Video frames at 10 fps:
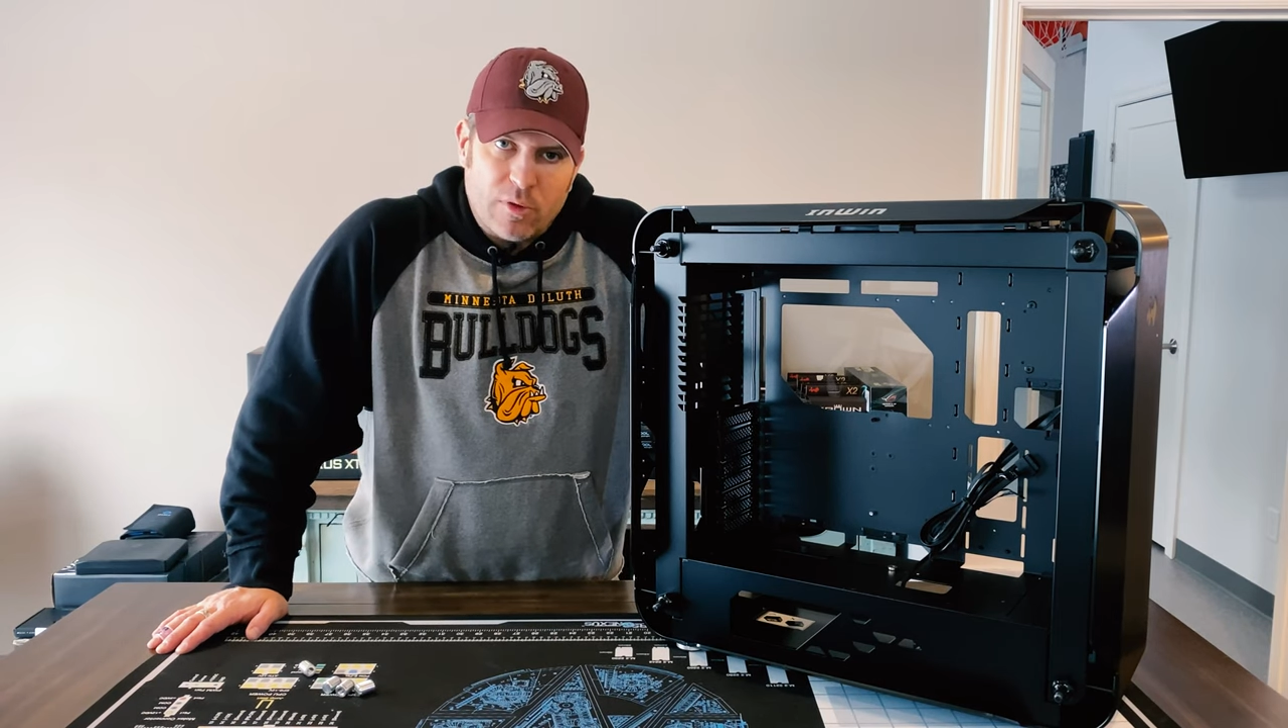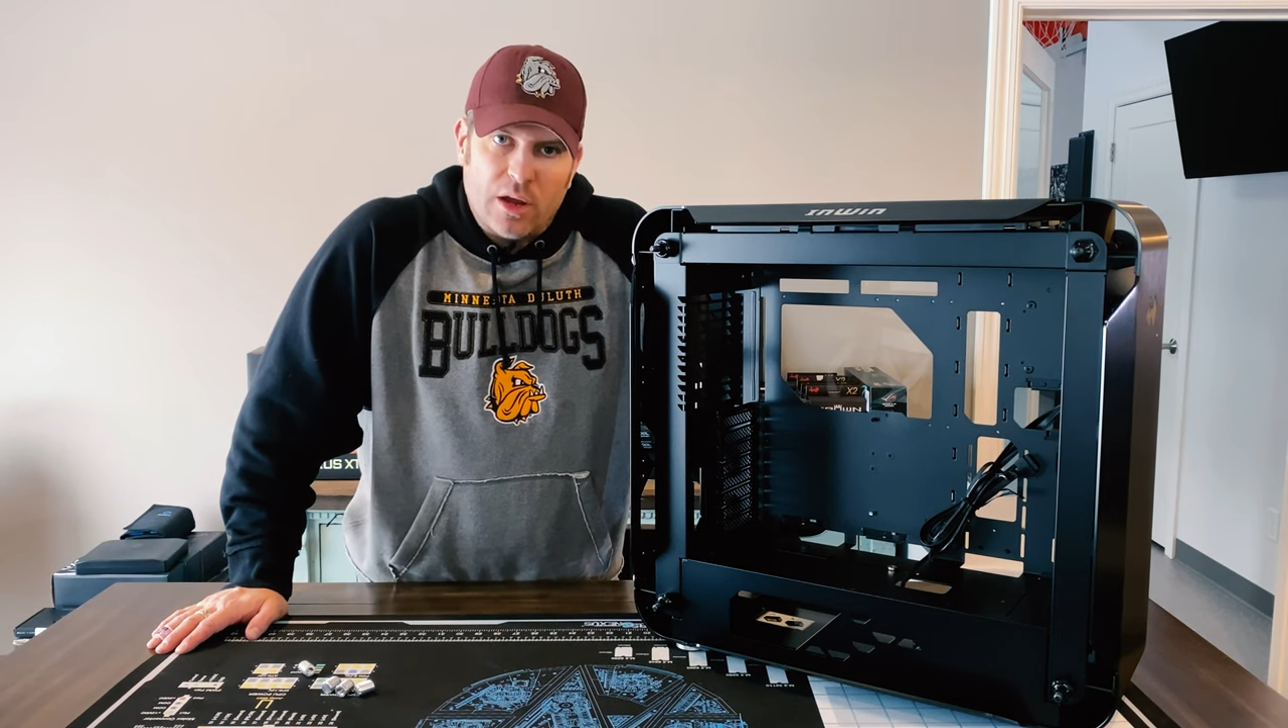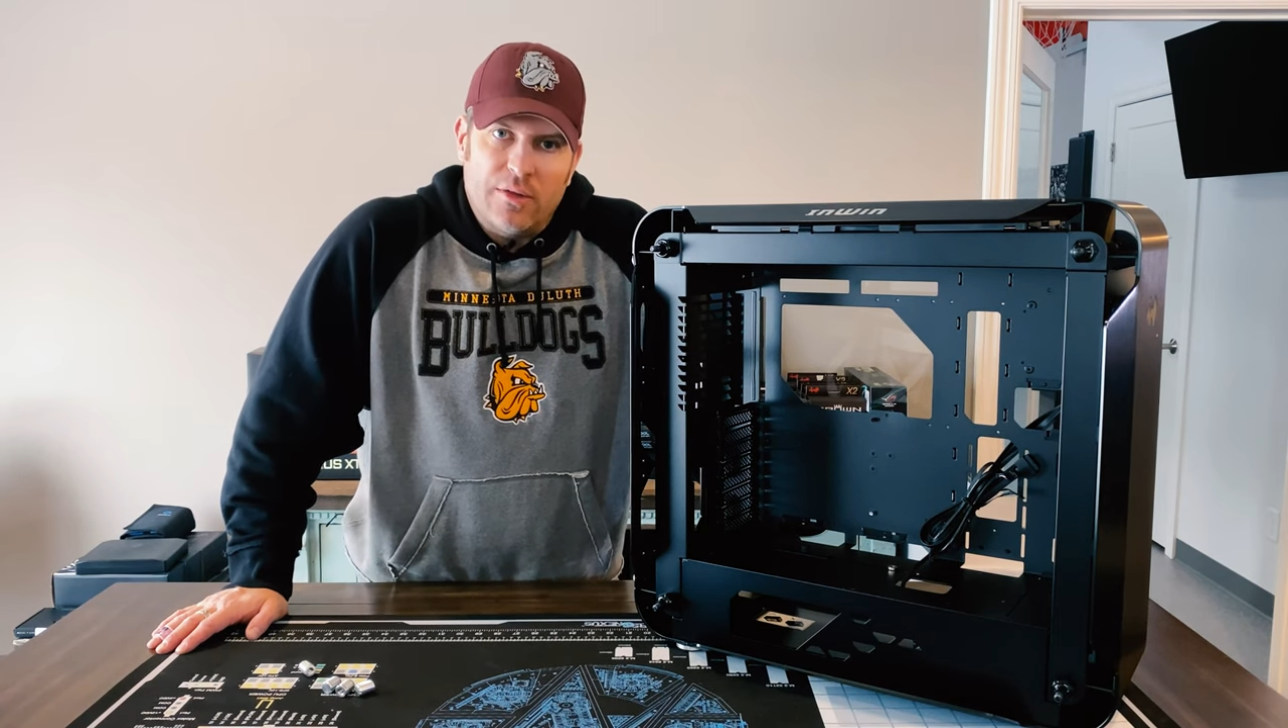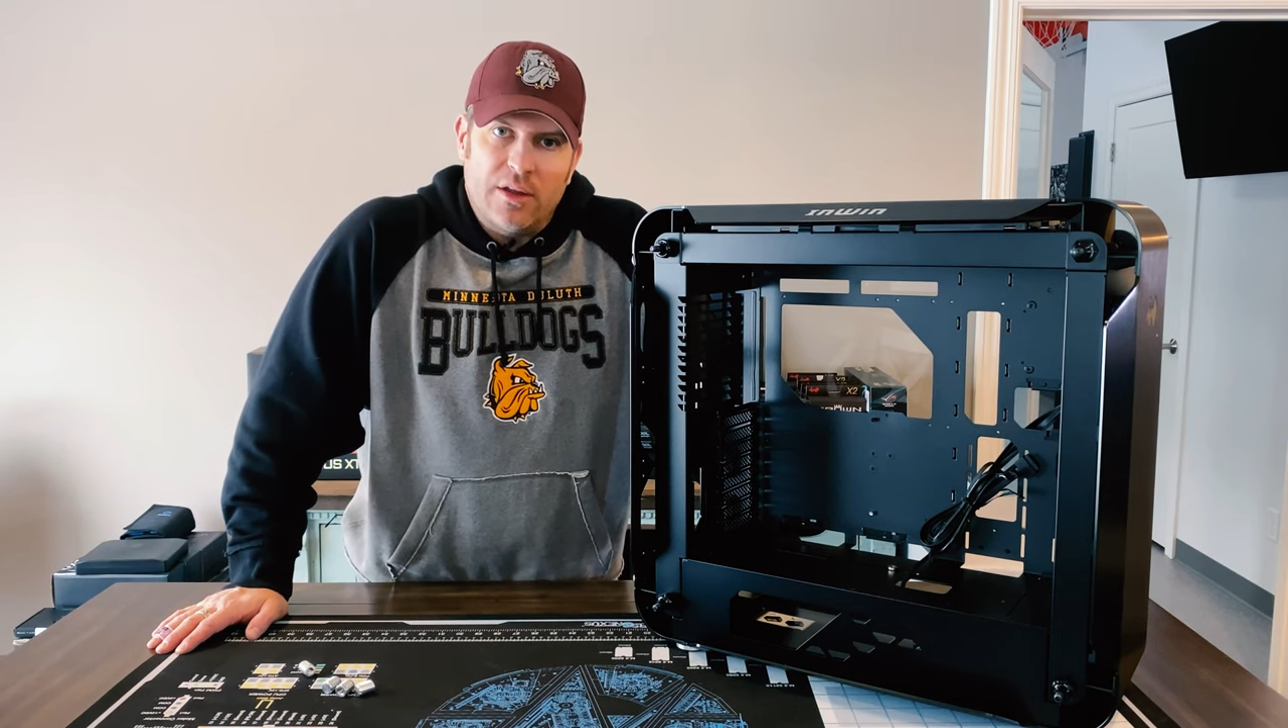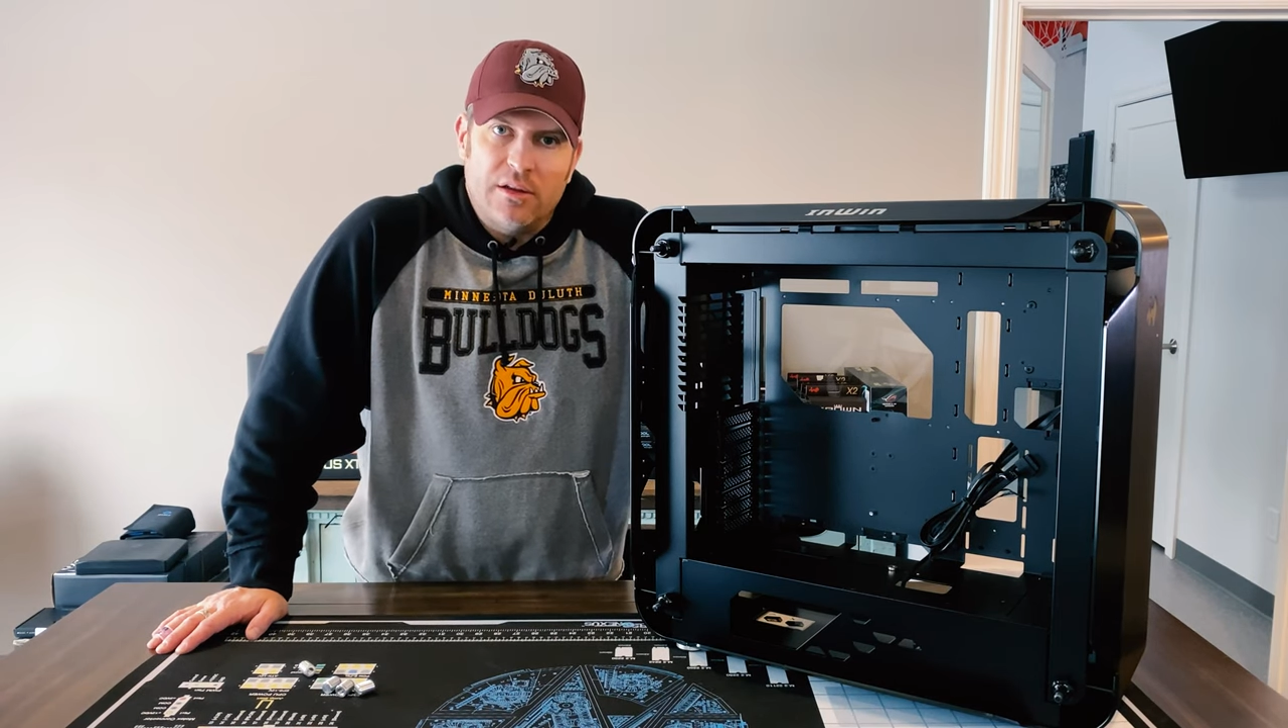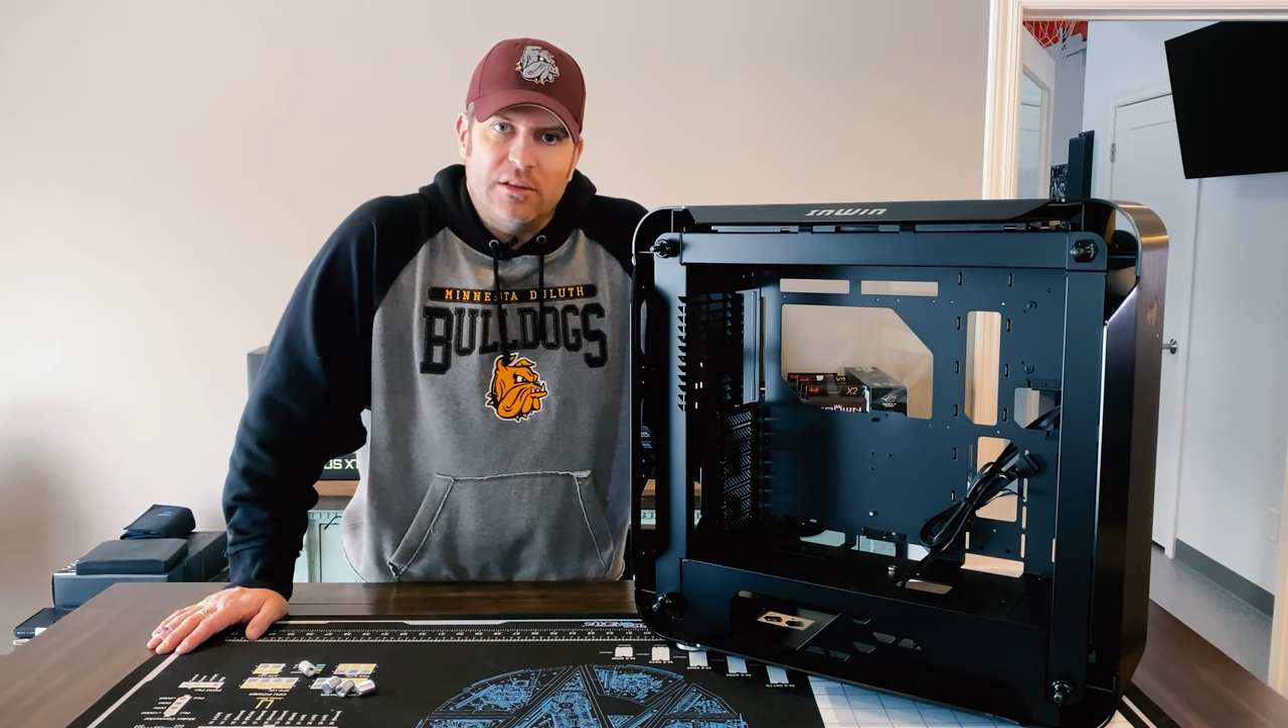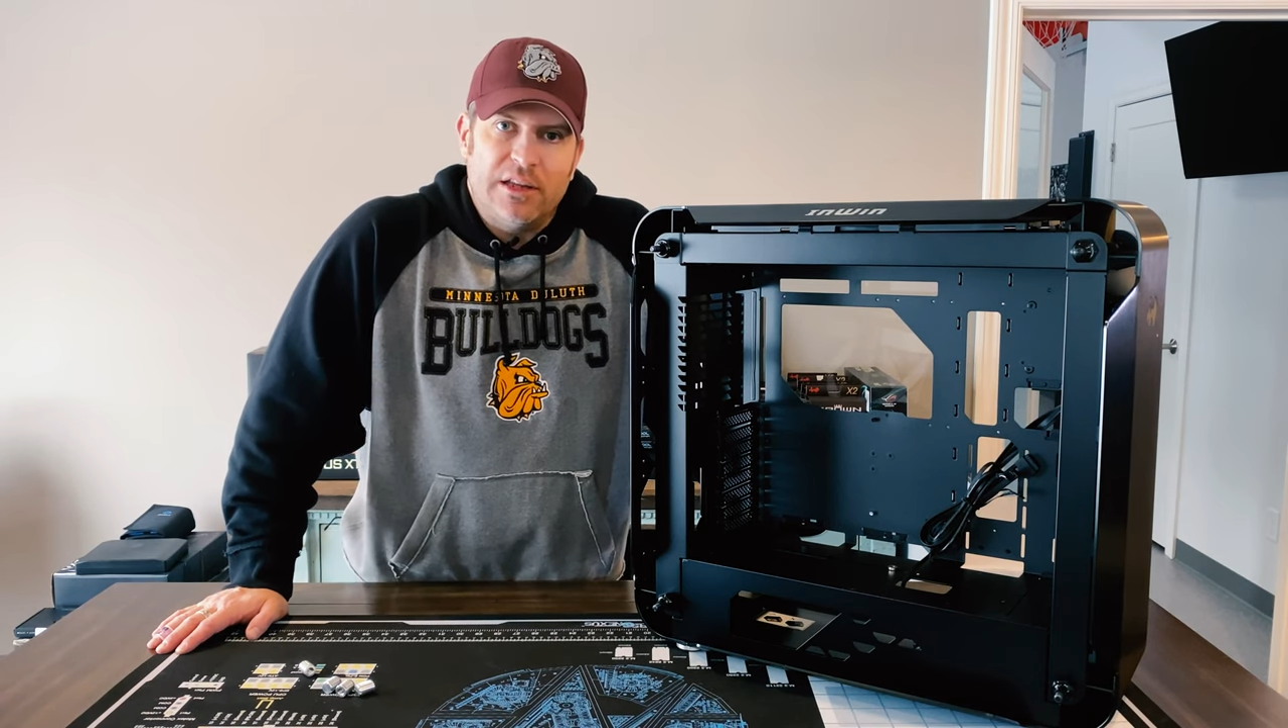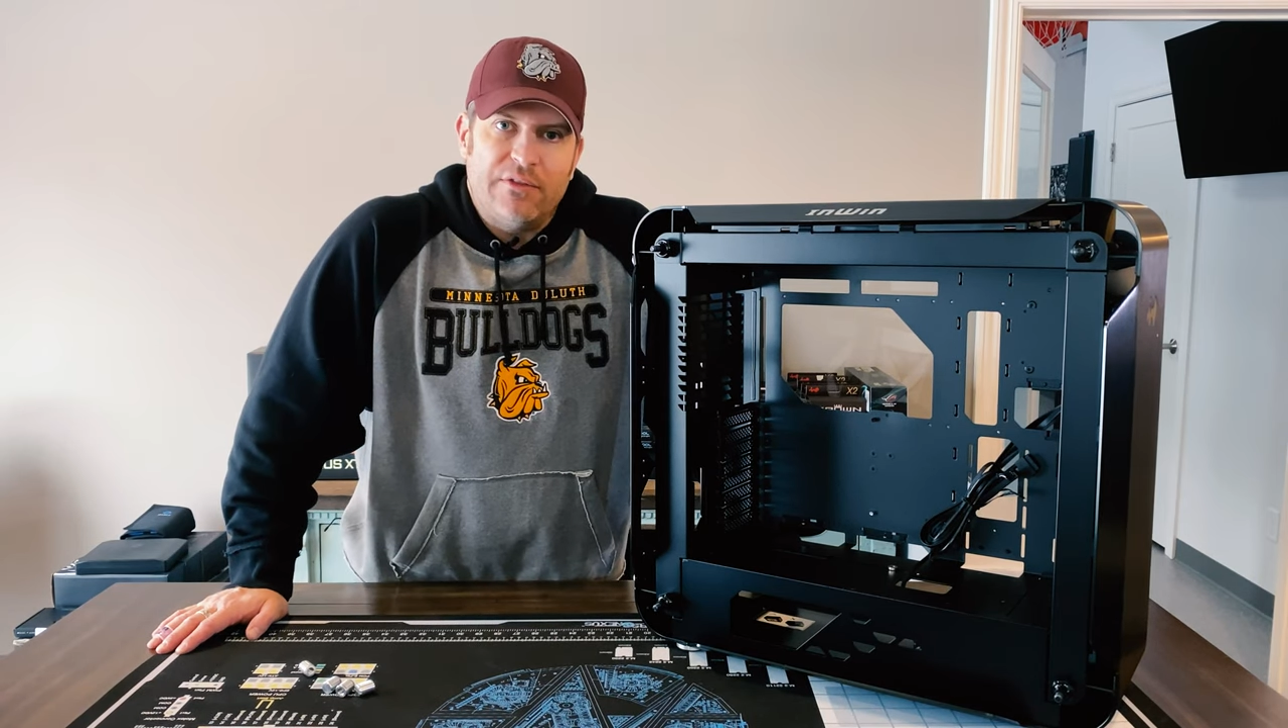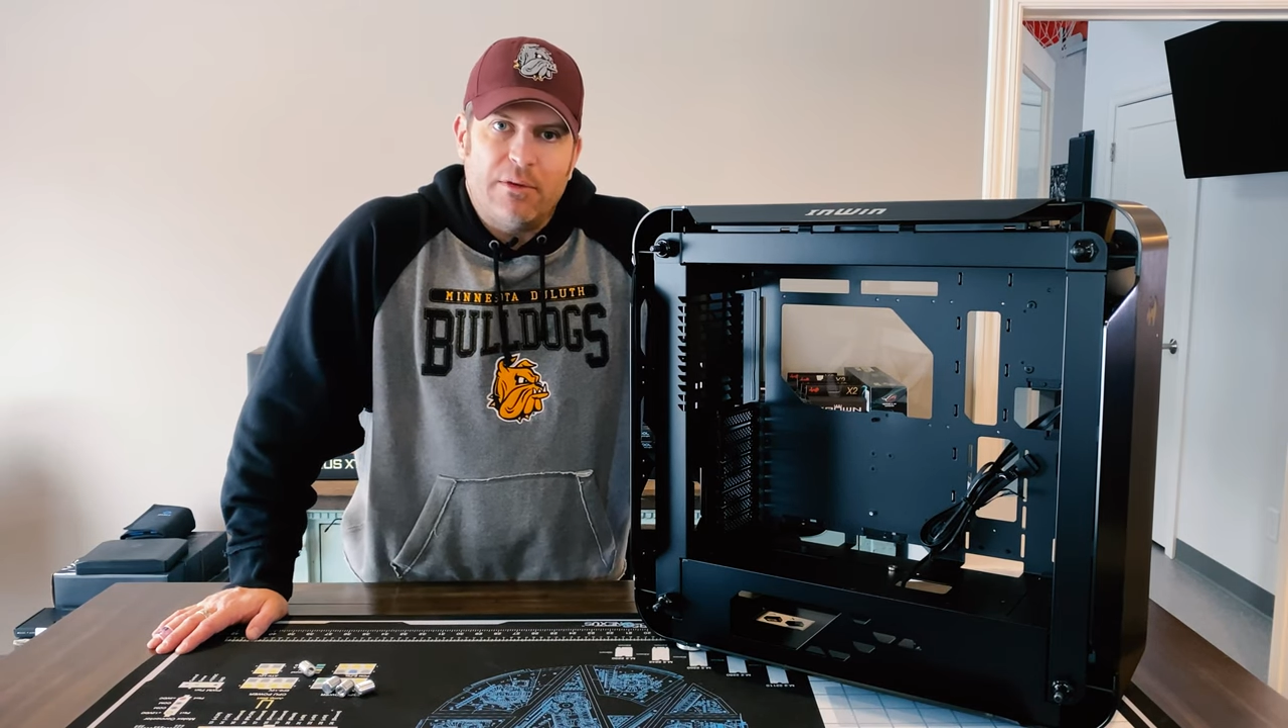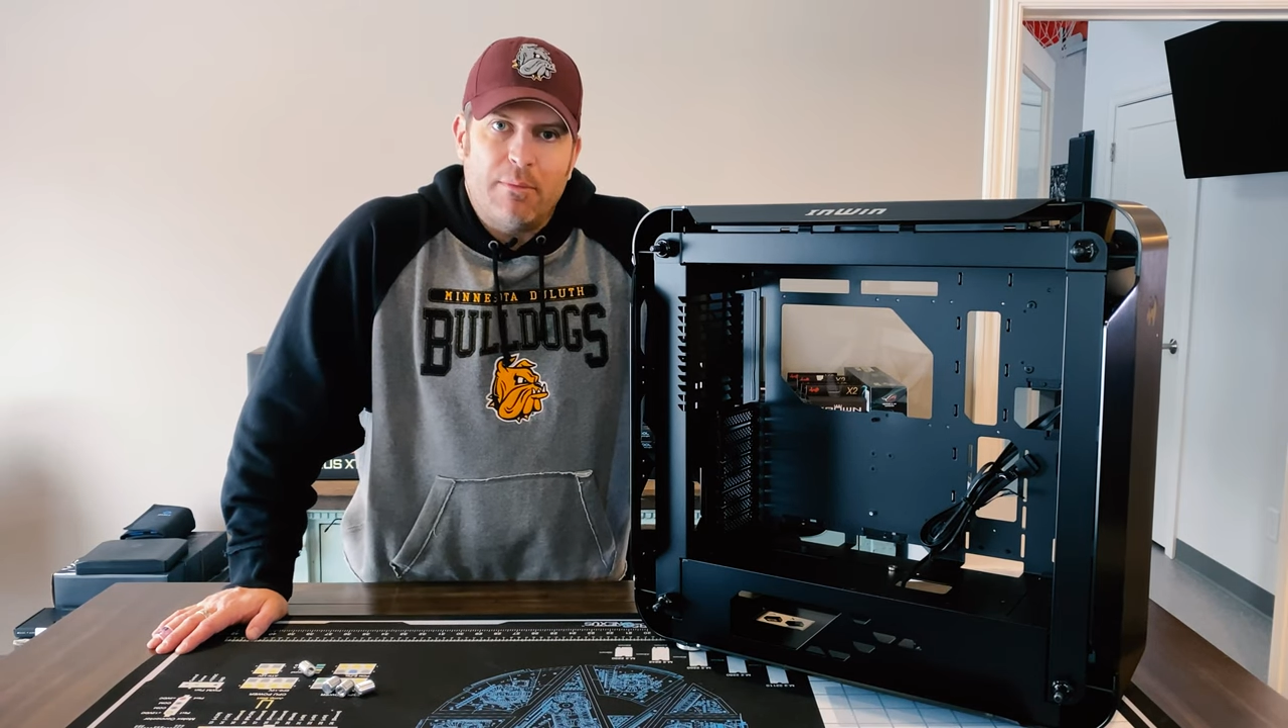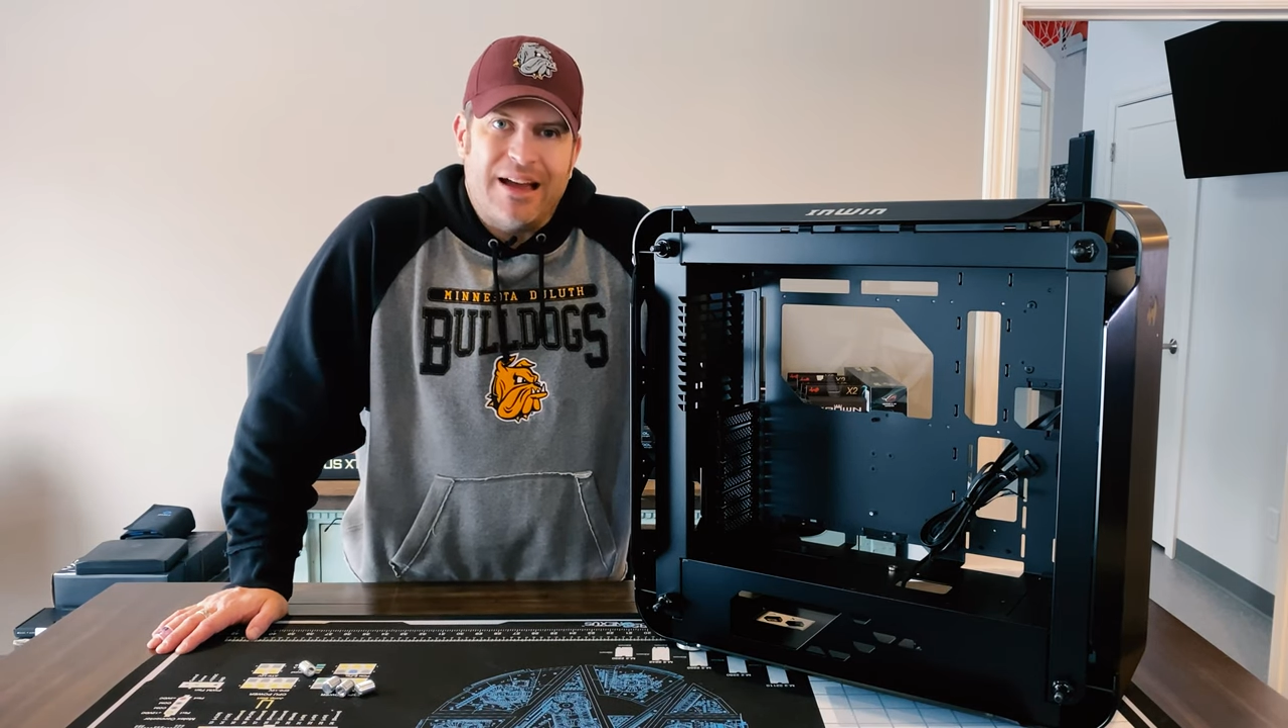and then leaving